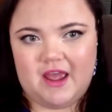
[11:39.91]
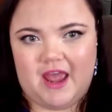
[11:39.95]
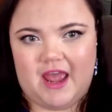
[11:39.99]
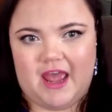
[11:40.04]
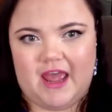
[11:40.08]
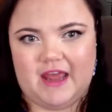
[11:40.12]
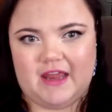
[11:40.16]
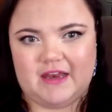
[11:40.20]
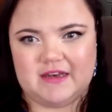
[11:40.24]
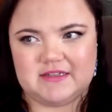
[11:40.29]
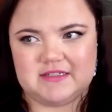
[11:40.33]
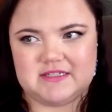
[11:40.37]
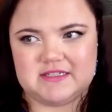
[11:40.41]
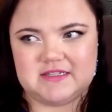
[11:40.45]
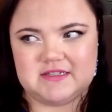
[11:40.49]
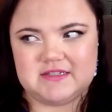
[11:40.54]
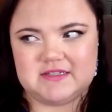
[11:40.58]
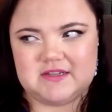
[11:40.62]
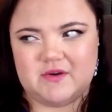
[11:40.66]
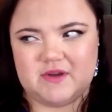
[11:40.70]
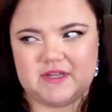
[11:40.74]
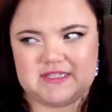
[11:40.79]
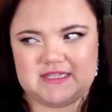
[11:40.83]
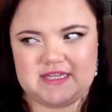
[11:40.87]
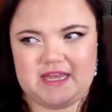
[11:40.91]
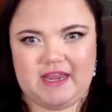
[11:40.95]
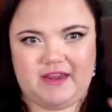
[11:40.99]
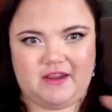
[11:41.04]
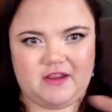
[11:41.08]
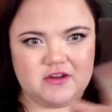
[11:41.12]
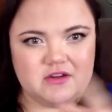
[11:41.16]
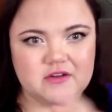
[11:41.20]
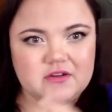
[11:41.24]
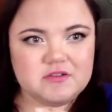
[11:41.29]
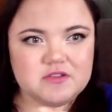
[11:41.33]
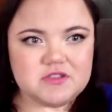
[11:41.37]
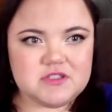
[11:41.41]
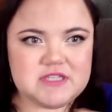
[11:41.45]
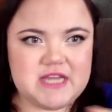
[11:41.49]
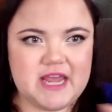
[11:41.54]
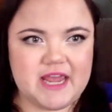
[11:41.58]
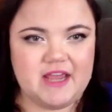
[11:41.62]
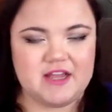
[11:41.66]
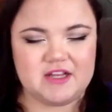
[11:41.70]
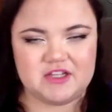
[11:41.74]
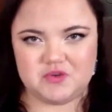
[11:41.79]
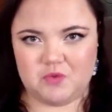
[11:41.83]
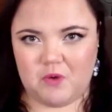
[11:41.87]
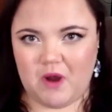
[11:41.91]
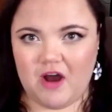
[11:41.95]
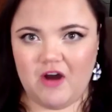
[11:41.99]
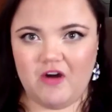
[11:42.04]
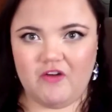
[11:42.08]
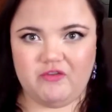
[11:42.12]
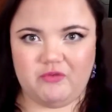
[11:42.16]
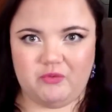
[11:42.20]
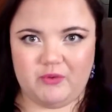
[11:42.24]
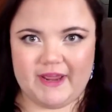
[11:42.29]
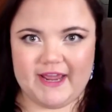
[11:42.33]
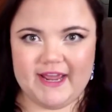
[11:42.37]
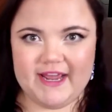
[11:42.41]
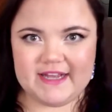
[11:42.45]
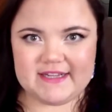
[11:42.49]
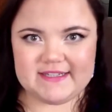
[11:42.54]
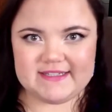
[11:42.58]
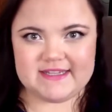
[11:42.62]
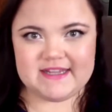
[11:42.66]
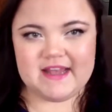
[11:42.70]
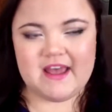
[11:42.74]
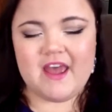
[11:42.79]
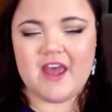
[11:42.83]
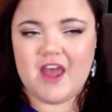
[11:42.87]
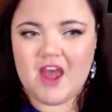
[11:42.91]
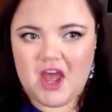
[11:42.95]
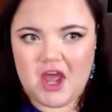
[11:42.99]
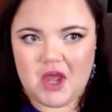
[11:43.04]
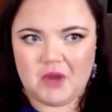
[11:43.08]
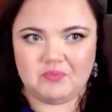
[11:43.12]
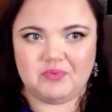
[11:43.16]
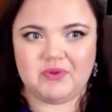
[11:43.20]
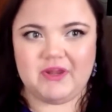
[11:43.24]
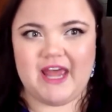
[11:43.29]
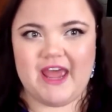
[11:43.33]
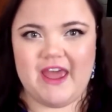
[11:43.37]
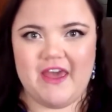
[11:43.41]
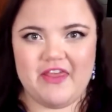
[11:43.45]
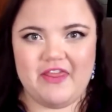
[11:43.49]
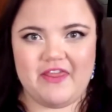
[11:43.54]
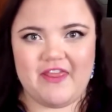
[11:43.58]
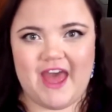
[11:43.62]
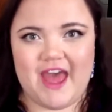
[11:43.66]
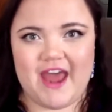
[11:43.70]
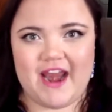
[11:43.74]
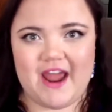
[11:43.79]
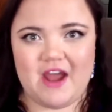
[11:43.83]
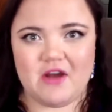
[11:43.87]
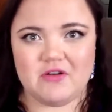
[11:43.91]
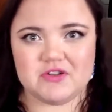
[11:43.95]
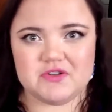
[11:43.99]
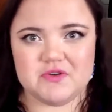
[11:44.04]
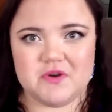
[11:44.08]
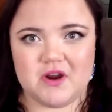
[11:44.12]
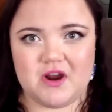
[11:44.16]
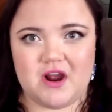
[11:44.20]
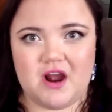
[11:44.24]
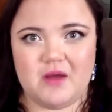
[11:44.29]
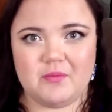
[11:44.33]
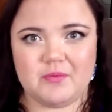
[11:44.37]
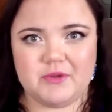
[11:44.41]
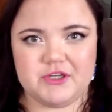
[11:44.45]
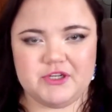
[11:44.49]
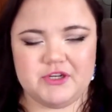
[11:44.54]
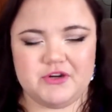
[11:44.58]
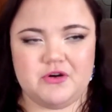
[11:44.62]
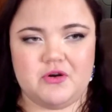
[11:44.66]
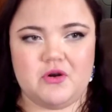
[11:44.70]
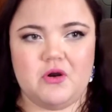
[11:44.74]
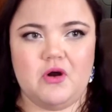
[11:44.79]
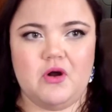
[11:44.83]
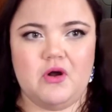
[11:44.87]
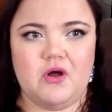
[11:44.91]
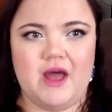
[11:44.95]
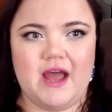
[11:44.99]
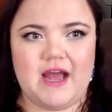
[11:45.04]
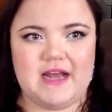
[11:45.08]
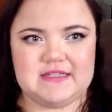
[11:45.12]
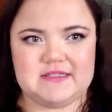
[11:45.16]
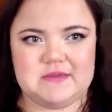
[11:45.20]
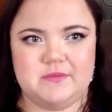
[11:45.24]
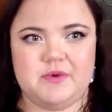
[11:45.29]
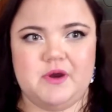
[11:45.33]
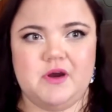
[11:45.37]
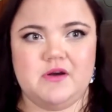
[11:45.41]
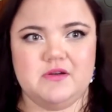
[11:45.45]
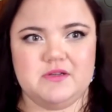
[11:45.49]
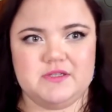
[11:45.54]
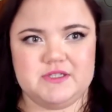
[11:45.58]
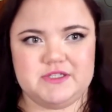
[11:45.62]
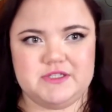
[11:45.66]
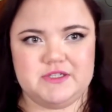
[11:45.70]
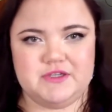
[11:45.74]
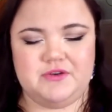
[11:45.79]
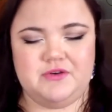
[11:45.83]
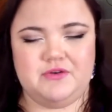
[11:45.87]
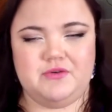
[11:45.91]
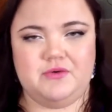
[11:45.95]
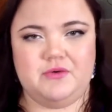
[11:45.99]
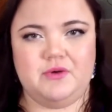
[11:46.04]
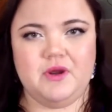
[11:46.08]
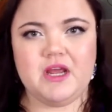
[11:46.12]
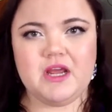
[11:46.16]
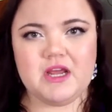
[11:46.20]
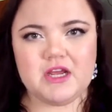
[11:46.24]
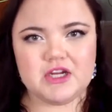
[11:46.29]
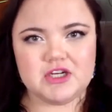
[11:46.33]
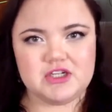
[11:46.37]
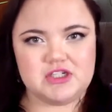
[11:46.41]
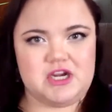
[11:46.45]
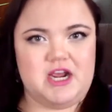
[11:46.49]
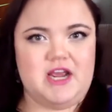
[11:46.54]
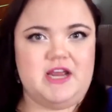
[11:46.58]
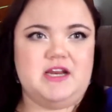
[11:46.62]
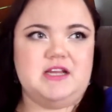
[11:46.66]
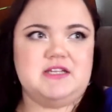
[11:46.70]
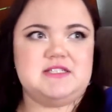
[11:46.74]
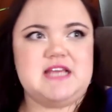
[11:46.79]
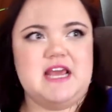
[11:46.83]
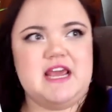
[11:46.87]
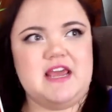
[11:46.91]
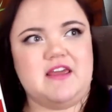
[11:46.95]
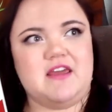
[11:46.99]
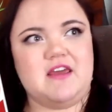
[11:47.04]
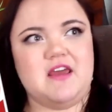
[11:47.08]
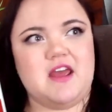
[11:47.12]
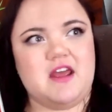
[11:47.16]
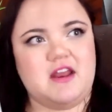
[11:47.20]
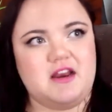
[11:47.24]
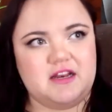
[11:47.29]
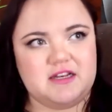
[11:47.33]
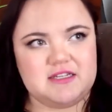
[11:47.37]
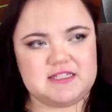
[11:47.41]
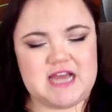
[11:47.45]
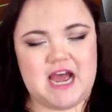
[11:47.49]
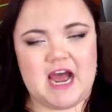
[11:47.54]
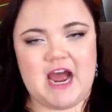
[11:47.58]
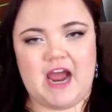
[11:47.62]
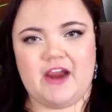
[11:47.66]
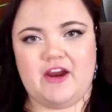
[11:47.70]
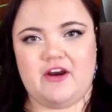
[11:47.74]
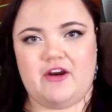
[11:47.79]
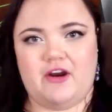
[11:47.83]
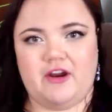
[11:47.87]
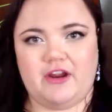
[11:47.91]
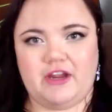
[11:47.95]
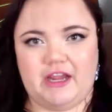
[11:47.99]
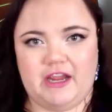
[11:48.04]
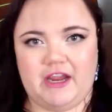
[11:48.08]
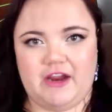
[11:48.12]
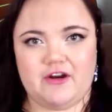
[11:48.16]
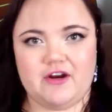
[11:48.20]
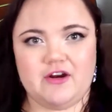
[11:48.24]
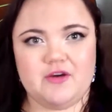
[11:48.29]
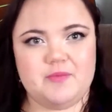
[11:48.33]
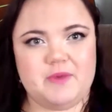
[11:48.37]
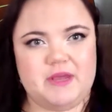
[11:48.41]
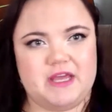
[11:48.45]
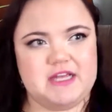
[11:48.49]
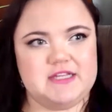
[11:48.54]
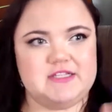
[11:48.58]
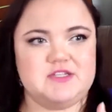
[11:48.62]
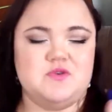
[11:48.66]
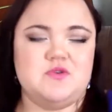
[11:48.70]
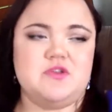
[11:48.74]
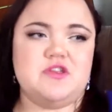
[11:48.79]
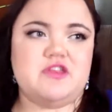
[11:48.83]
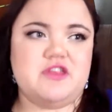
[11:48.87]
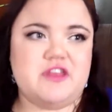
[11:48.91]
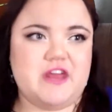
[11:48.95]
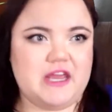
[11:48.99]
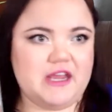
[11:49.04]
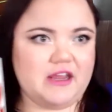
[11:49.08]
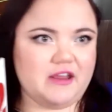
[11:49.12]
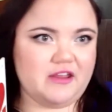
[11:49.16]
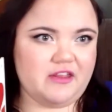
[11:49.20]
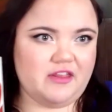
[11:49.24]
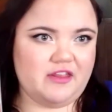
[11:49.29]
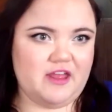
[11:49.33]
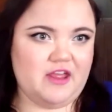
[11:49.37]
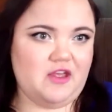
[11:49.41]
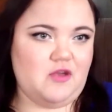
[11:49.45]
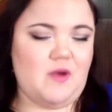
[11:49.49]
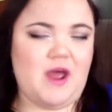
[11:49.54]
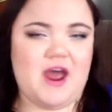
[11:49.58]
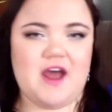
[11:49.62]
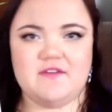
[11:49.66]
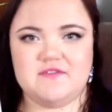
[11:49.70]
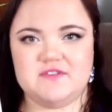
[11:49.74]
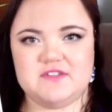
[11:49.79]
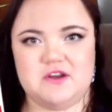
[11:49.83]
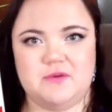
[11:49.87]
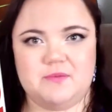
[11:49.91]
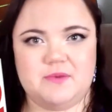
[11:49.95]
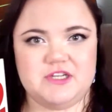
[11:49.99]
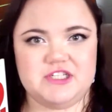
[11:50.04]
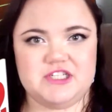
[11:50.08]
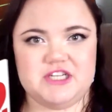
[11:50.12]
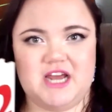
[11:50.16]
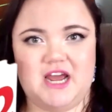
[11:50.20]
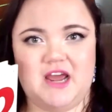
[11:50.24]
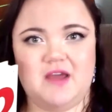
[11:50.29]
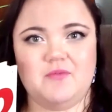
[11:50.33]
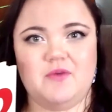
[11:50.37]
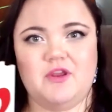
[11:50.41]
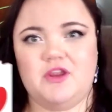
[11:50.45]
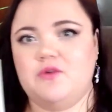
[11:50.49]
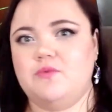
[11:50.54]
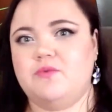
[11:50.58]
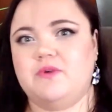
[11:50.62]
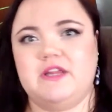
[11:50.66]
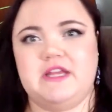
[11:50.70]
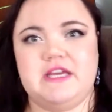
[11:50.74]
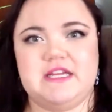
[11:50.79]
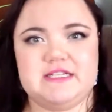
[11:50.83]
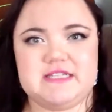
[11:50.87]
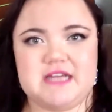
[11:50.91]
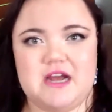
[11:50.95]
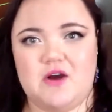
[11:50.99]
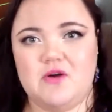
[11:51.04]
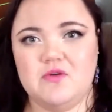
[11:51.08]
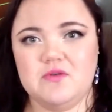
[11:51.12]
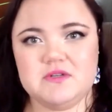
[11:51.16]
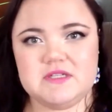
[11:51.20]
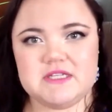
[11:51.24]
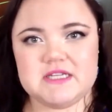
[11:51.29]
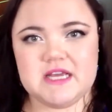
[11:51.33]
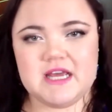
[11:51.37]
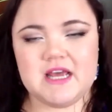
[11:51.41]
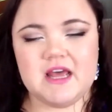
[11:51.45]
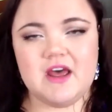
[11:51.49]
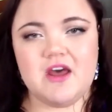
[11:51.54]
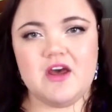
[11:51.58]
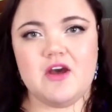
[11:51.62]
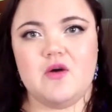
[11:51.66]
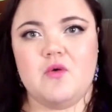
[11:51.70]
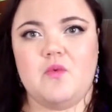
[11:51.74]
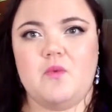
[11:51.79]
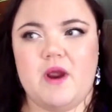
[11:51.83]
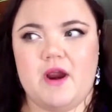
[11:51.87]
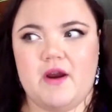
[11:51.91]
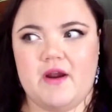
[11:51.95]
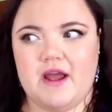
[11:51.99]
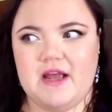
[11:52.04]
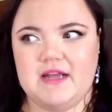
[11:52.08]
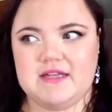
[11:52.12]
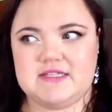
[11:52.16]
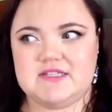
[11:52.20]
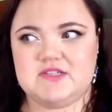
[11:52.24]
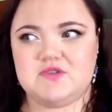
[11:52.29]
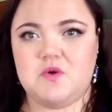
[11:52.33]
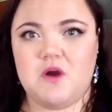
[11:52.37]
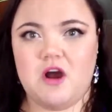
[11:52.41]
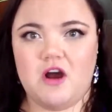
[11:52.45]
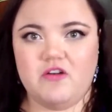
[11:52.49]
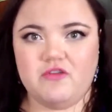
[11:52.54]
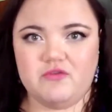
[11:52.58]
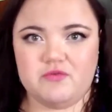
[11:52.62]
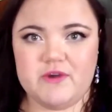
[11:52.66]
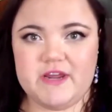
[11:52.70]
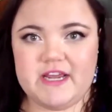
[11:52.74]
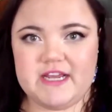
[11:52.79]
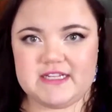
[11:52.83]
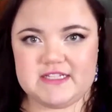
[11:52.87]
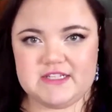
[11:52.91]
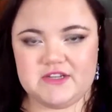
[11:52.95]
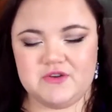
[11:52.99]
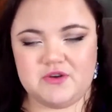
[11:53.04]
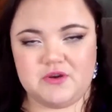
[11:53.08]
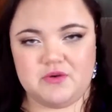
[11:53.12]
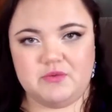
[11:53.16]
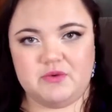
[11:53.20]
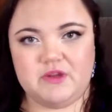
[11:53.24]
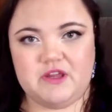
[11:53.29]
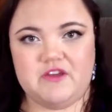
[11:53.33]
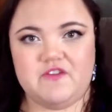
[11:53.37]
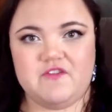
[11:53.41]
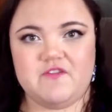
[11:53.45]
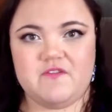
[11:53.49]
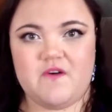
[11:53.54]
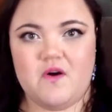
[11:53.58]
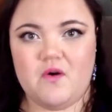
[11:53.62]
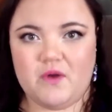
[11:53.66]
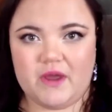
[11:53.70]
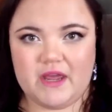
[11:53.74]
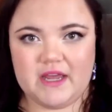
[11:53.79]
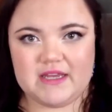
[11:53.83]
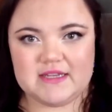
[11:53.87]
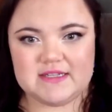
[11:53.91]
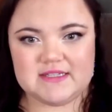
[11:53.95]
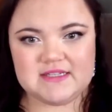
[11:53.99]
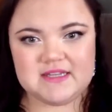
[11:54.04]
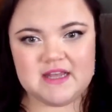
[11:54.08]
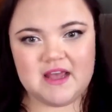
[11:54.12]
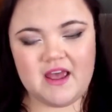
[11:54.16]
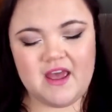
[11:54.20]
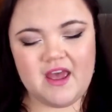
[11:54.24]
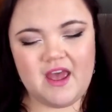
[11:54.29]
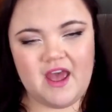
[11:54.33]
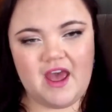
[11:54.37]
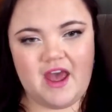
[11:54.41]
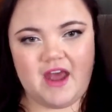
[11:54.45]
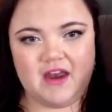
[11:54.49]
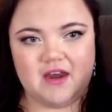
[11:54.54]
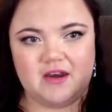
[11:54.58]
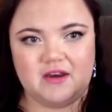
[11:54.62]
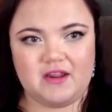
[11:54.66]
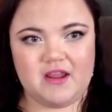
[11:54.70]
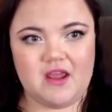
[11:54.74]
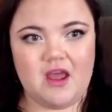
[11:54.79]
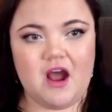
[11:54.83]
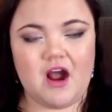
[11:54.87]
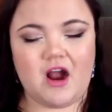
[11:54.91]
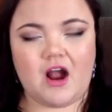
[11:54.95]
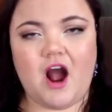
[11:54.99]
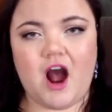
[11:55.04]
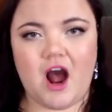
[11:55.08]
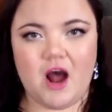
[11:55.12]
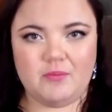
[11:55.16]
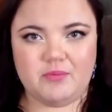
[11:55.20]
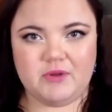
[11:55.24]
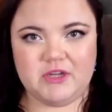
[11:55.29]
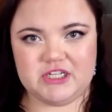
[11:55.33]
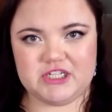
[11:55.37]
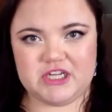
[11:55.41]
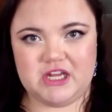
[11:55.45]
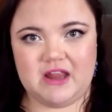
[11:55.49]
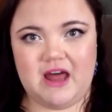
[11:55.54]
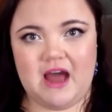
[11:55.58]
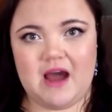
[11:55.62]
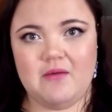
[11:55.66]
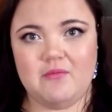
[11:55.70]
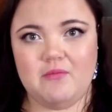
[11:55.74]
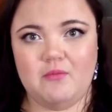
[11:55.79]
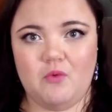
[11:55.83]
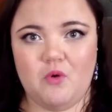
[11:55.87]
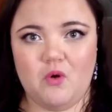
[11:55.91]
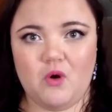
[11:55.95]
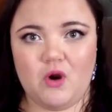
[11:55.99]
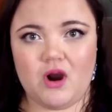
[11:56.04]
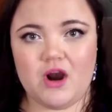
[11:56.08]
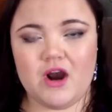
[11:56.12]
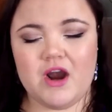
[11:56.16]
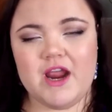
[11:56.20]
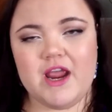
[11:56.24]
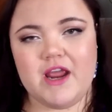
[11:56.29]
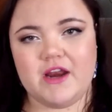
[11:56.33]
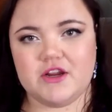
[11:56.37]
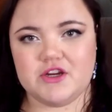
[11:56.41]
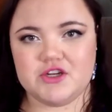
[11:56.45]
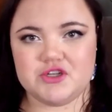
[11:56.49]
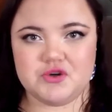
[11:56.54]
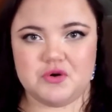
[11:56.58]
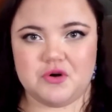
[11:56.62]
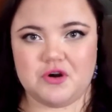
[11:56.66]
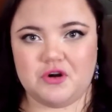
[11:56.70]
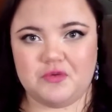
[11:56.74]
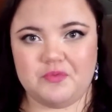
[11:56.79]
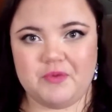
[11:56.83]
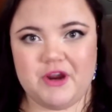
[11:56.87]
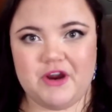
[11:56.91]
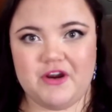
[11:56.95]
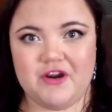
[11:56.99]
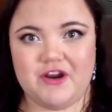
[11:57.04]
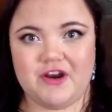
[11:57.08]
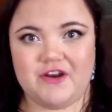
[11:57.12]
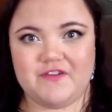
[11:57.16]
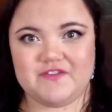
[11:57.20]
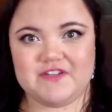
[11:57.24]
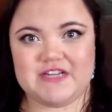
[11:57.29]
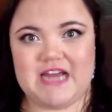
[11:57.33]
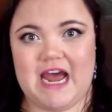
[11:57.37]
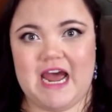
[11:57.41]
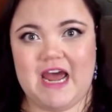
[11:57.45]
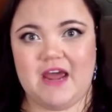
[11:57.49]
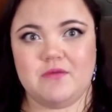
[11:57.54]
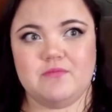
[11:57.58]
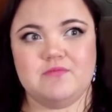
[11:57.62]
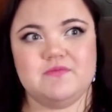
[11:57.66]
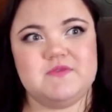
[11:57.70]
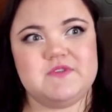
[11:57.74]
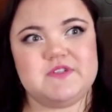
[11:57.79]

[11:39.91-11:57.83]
And so it's like take 12 weeks and plan that out to accomplish your goal as opposed to trying to take an entire year because you think that you have so much time when you really don't. Whereas 12 weeks, you can really focus and accomplish a lot more in a shorter period of time.